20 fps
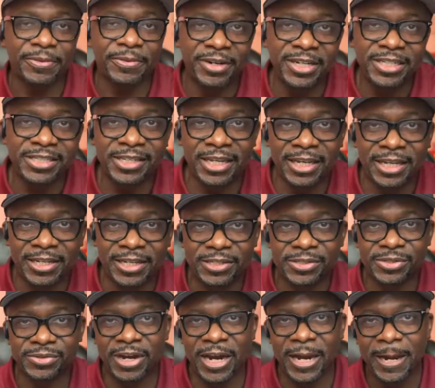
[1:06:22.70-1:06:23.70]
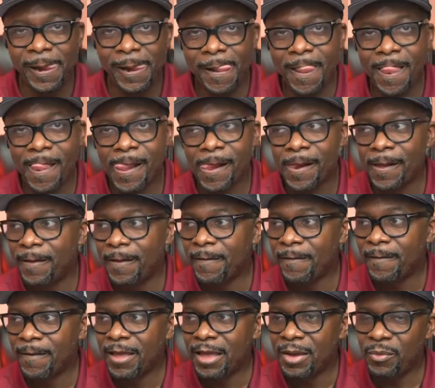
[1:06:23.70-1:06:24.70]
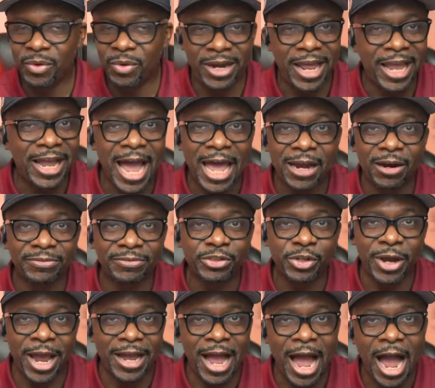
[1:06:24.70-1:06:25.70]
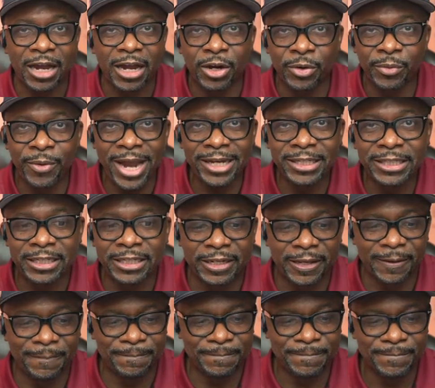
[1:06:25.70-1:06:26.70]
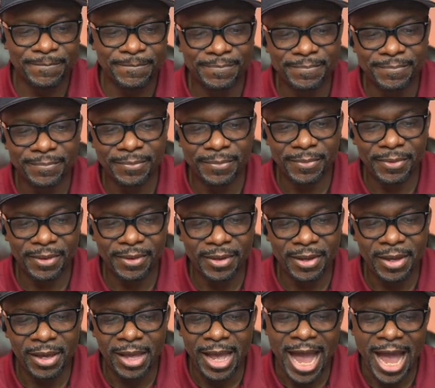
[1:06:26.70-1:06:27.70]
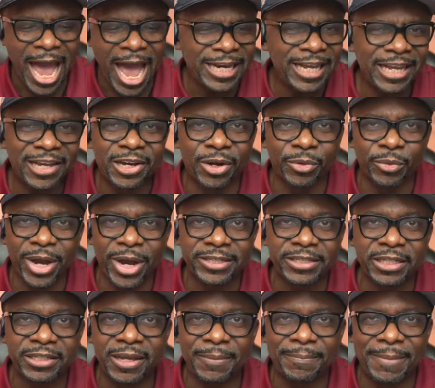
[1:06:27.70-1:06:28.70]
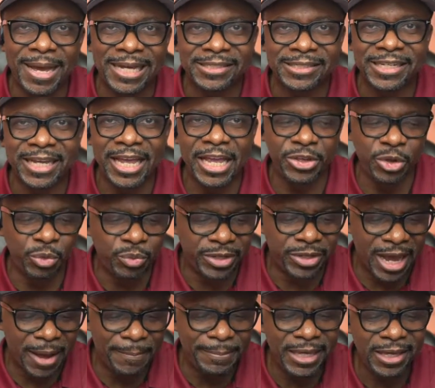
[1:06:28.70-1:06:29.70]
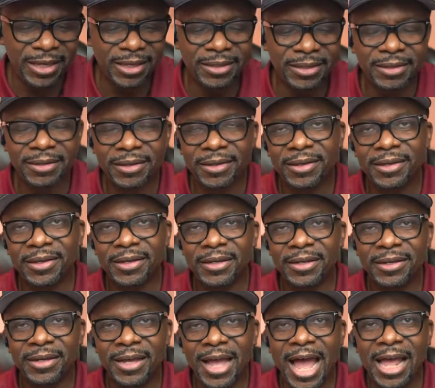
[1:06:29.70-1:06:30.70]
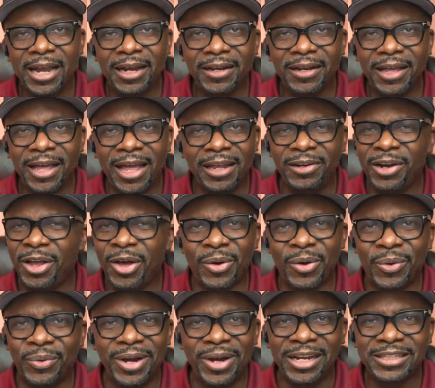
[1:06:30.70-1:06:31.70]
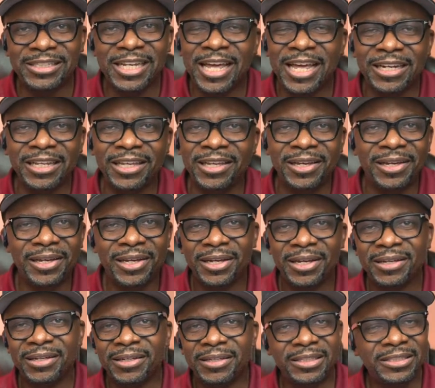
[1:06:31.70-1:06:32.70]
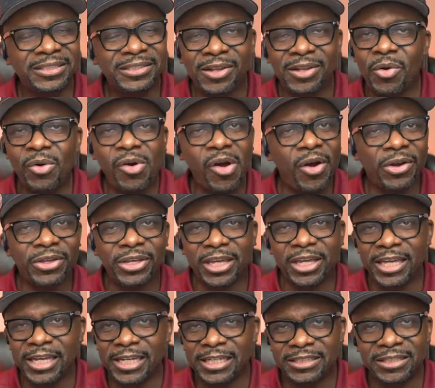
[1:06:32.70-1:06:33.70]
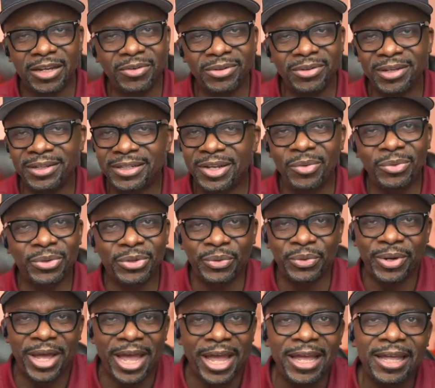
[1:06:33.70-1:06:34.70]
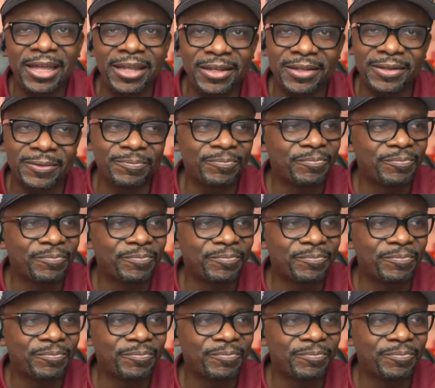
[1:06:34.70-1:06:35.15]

I got three sons, right? When they got off track, I corrected them. I didn't correct them by saying you dummy. I no, that's how you just don't call your kids. Don't don't do that.